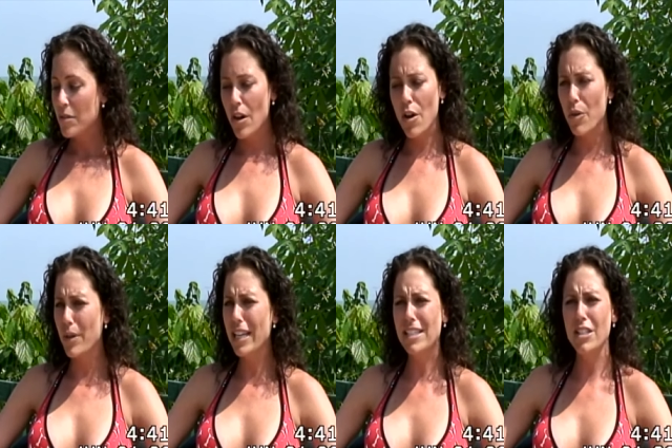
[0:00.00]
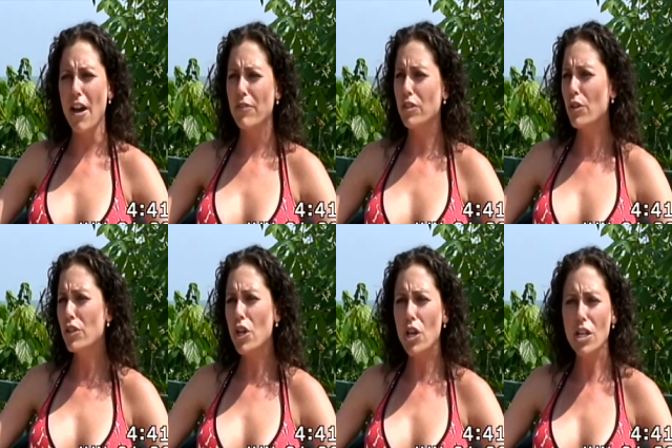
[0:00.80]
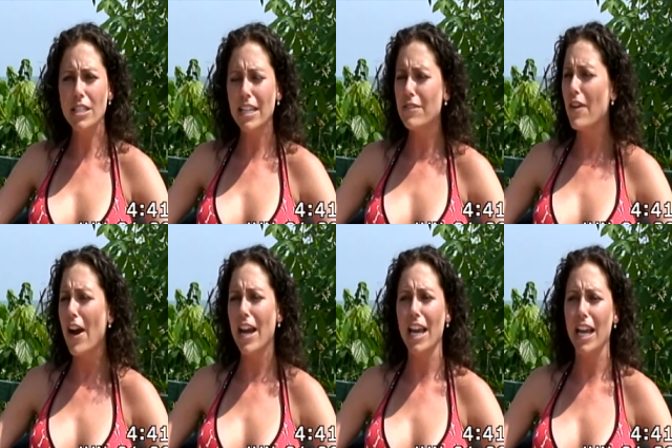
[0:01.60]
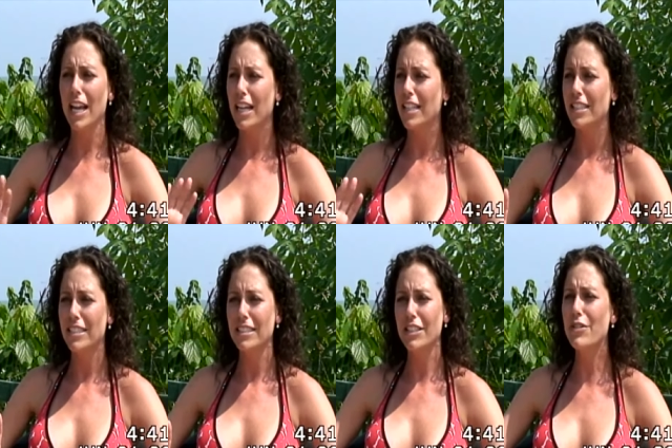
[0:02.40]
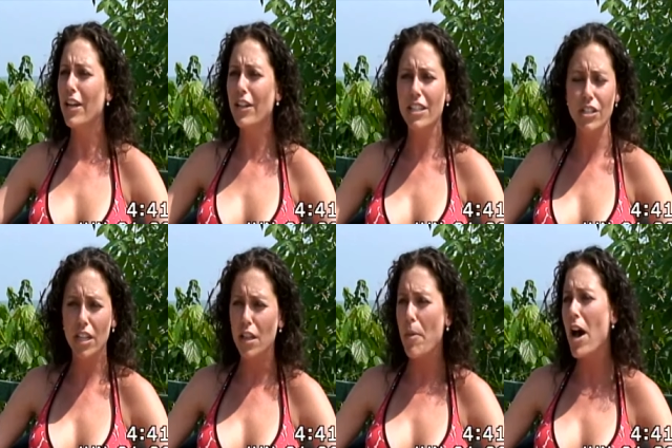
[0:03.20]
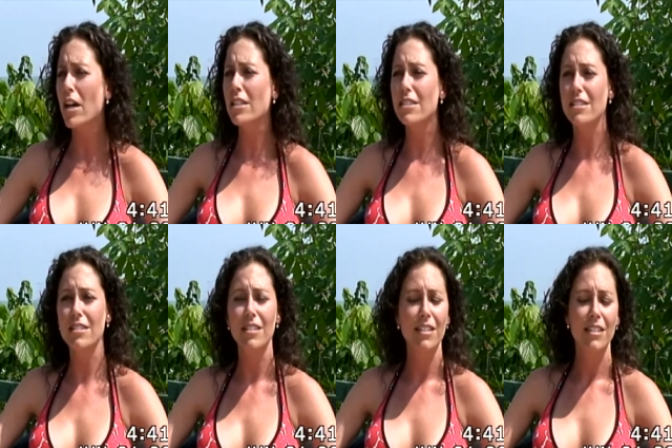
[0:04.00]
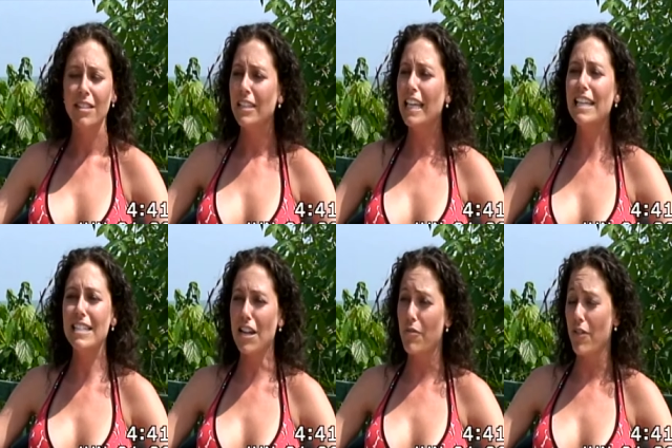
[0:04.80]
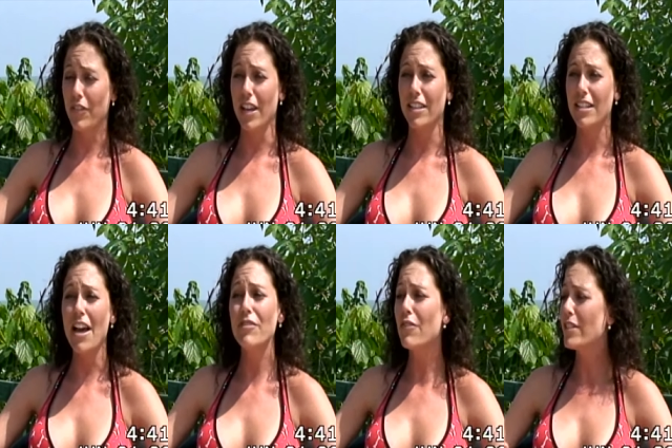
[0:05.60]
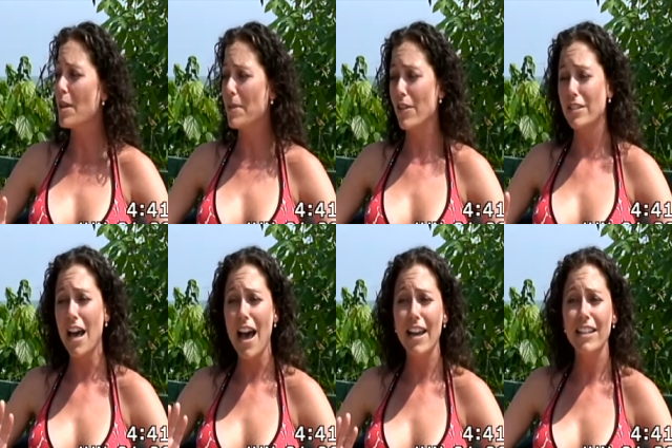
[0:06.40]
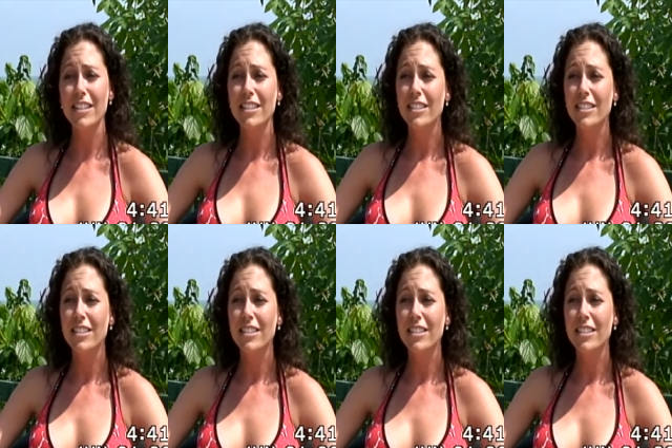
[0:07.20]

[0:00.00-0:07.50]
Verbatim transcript: Oh, you have socials. It's very, there's air conditioning in the bunks. It is not roughing it. I've never slept outside.